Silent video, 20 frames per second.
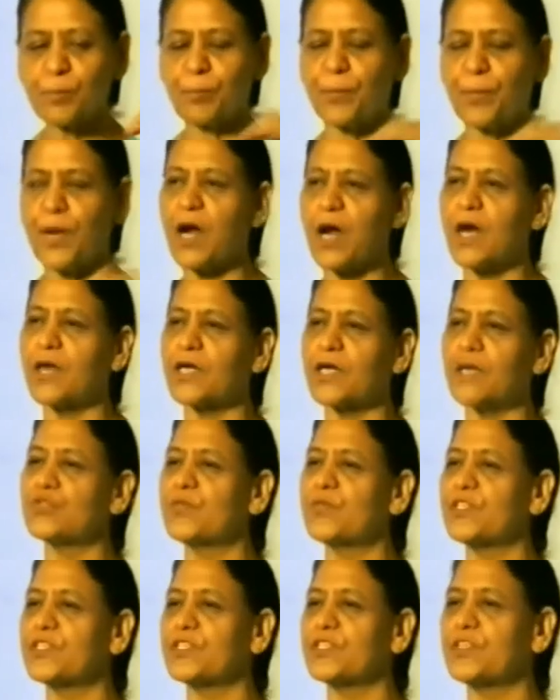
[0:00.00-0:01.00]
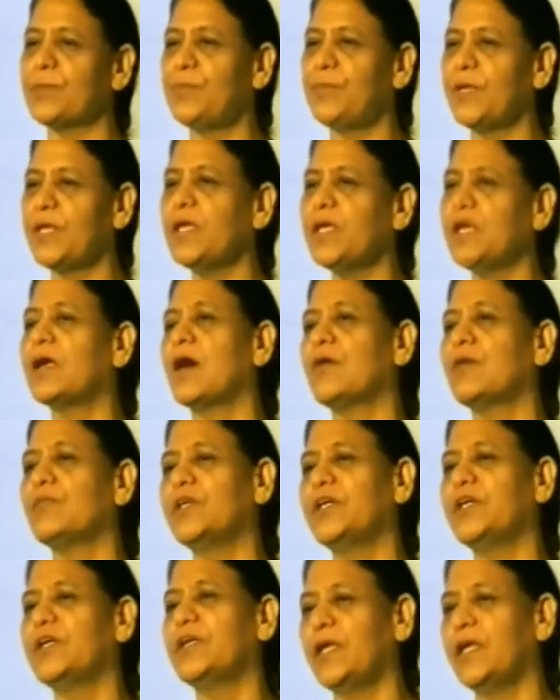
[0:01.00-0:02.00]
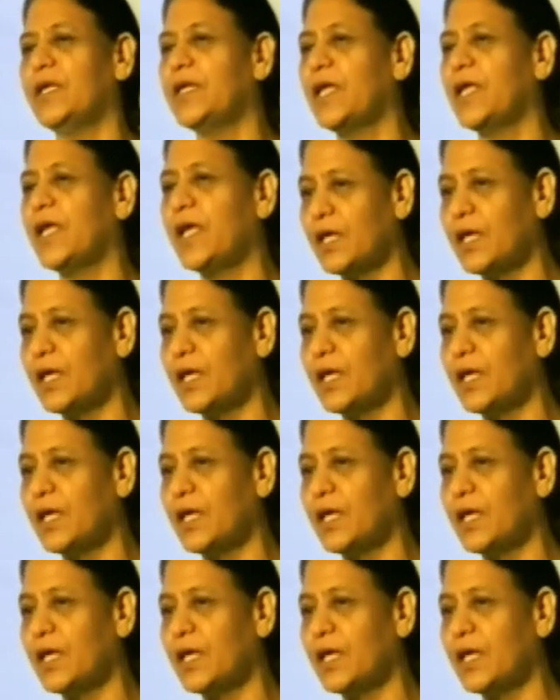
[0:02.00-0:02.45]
parts which are being covered in a